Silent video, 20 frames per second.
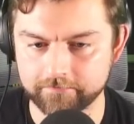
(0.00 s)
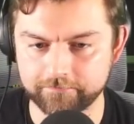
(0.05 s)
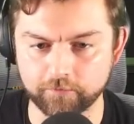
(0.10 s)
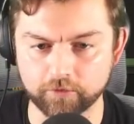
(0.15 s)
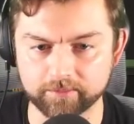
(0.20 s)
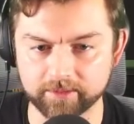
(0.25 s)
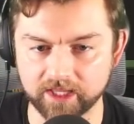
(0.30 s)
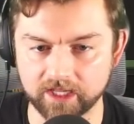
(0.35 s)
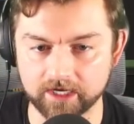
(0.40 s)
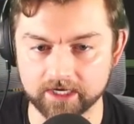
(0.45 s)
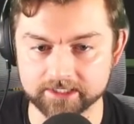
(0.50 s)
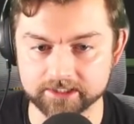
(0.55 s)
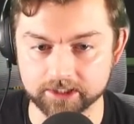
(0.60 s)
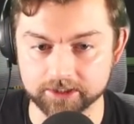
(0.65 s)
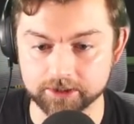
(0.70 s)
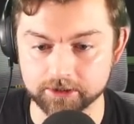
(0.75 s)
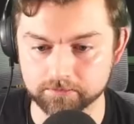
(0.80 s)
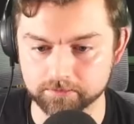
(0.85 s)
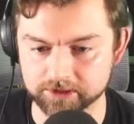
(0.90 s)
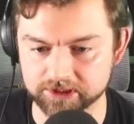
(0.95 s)
Formalize a
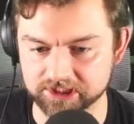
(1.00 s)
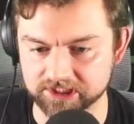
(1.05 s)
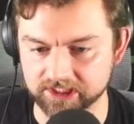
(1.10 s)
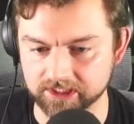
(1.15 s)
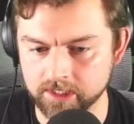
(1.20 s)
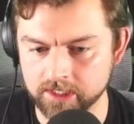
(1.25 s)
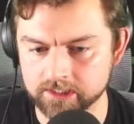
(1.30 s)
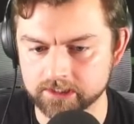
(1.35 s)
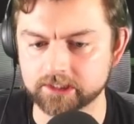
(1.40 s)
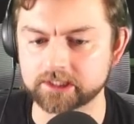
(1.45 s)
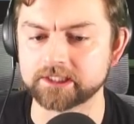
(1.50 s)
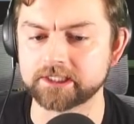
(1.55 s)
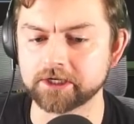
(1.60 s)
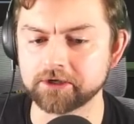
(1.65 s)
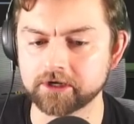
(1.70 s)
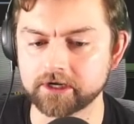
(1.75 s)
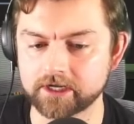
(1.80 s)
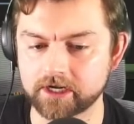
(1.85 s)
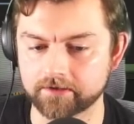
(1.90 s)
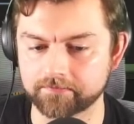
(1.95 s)
new regime. To
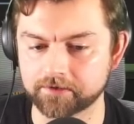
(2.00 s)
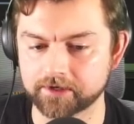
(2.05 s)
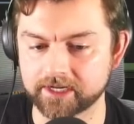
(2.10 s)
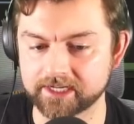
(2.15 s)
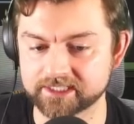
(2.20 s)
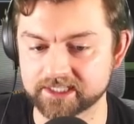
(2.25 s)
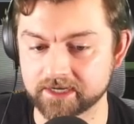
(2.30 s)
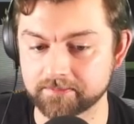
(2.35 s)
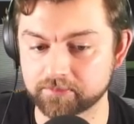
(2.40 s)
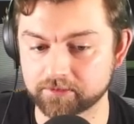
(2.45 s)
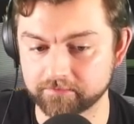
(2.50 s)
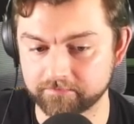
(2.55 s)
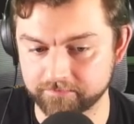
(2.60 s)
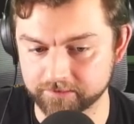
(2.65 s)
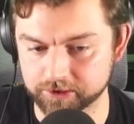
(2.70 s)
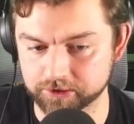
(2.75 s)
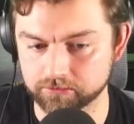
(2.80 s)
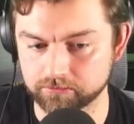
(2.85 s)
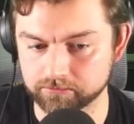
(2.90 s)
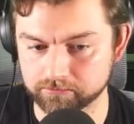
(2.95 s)
continue to govern as a
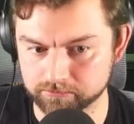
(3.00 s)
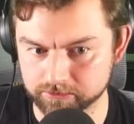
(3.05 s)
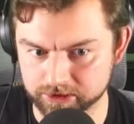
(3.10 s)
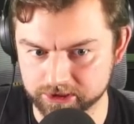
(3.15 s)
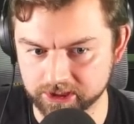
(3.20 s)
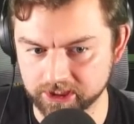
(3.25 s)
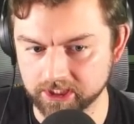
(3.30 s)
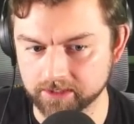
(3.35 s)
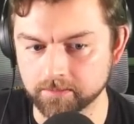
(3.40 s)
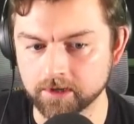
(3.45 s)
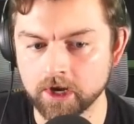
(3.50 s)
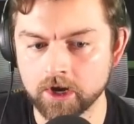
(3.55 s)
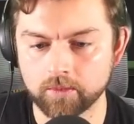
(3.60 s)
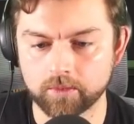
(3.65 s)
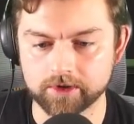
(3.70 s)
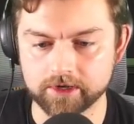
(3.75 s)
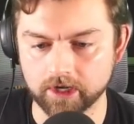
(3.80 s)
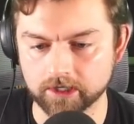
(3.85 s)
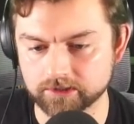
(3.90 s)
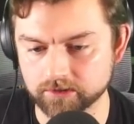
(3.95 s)
provisional regime
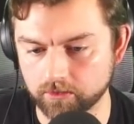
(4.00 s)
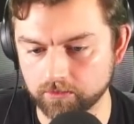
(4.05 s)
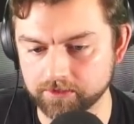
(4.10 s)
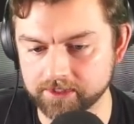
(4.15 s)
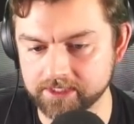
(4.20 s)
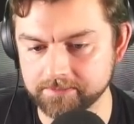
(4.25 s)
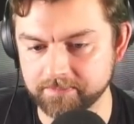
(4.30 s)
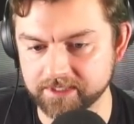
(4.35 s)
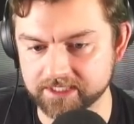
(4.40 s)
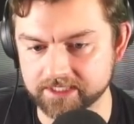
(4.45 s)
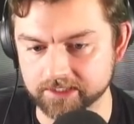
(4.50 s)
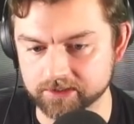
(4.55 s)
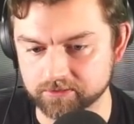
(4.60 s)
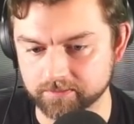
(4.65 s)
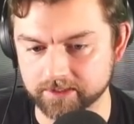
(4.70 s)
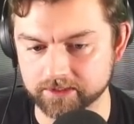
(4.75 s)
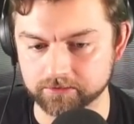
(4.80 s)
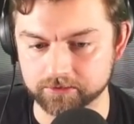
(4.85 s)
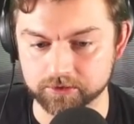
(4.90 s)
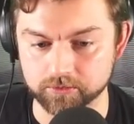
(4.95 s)
would not only be
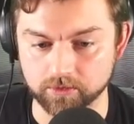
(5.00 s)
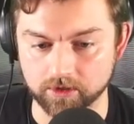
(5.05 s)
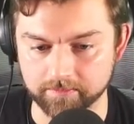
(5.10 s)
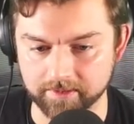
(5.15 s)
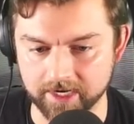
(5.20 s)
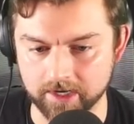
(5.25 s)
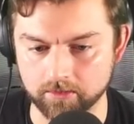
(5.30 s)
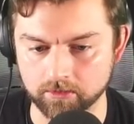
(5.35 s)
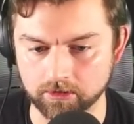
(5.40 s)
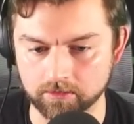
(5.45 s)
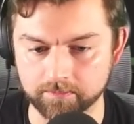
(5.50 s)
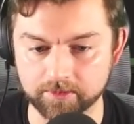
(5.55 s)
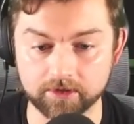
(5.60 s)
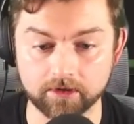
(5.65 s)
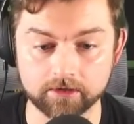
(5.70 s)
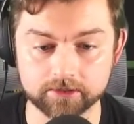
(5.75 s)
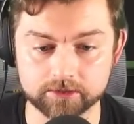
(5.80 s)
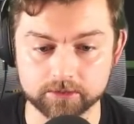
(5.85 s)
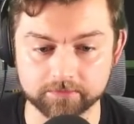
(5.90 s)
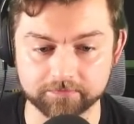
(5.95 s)
detrimental to our power, but
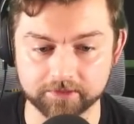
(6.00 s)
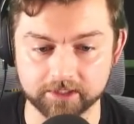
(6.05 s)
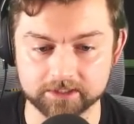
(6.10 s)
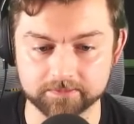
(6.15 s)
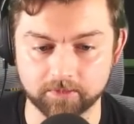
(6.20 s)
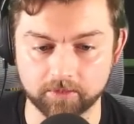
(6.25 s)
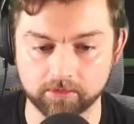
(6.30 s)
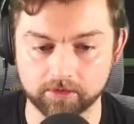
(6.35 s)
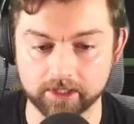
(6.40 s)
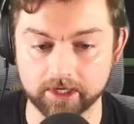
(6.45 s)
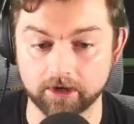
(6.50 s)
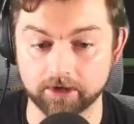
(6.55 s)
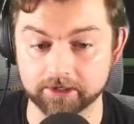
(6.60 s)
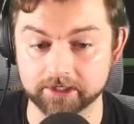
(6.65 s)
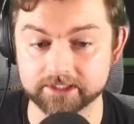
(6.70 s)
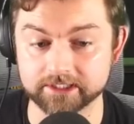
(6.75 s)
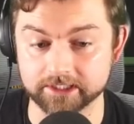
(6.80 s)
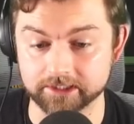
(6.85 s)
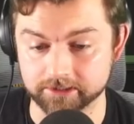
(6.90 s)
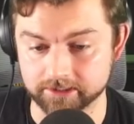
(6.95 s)
also reflect poorly on
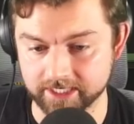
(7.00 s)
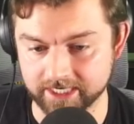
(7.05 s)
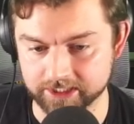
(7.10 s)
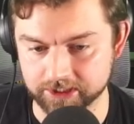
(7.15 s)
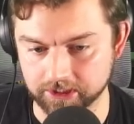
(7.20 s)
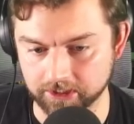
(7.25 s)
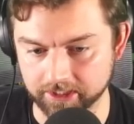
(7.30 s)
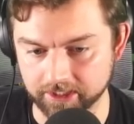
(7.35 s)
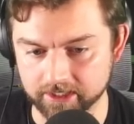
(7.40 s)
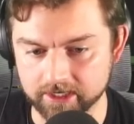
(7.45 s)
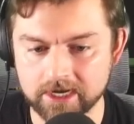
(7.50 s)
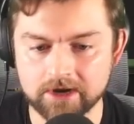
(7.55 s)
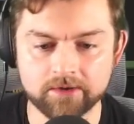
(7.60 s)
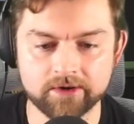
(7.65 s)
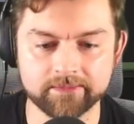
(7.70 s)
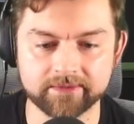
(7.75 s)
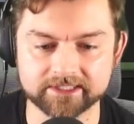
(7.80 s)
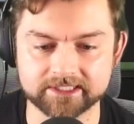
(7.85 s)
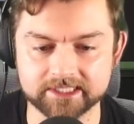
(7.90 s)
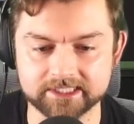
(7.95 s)
us internationally.
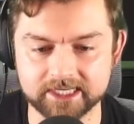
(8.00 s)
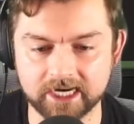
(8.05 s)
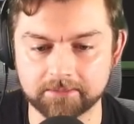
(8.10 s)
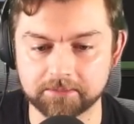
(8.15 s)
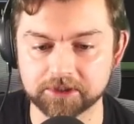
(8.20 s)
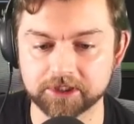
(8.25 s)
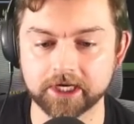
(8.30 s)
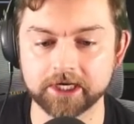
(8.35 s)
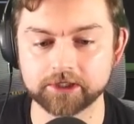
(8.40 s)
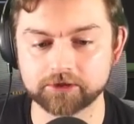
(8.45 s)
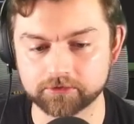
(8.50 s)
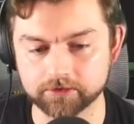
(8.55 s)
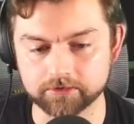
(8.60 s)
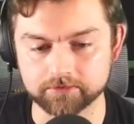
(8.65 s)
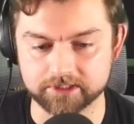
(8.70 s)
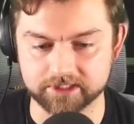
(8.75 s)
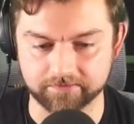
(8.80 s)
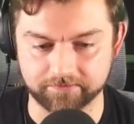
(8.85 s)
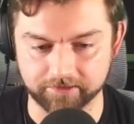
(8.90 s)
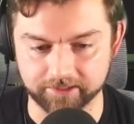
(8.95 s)
We must establish a true
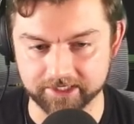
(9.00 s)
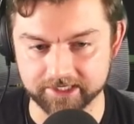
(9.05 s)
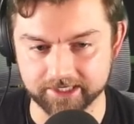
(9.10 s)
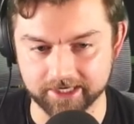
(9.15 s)
civilian